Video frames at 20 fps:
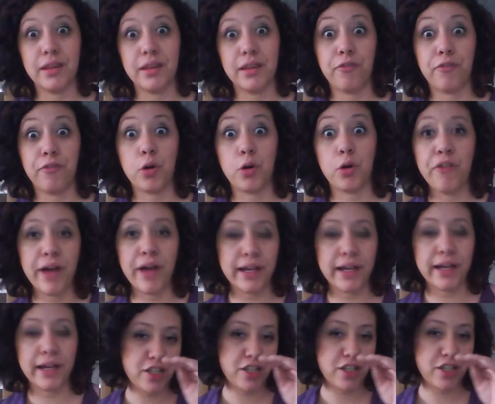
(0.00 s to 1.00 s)
like a cool
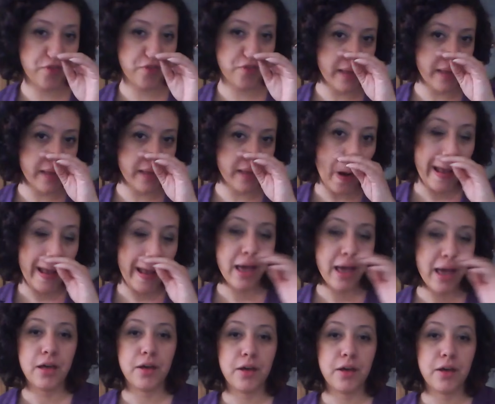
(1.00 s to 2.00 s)
fact I just found out,
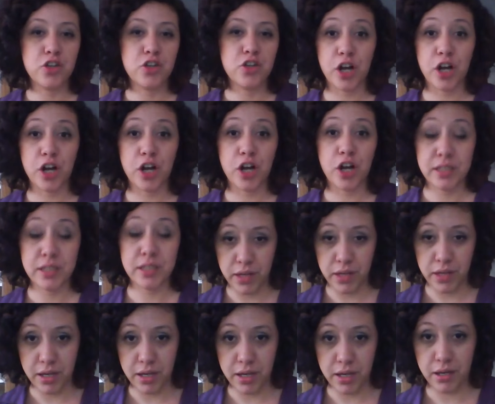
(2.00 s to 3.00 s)
Charles Tibble,
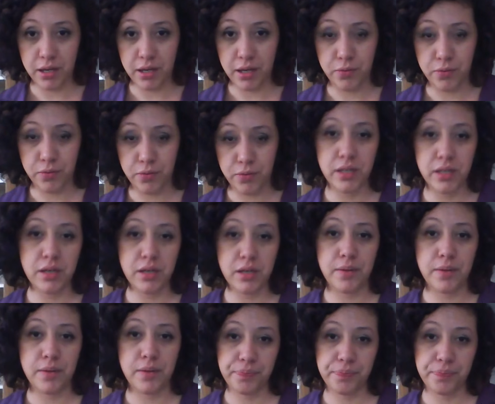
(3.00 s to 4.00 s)
the
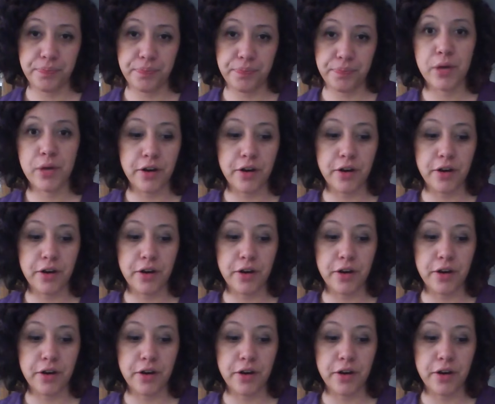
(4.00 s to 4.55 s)
creator,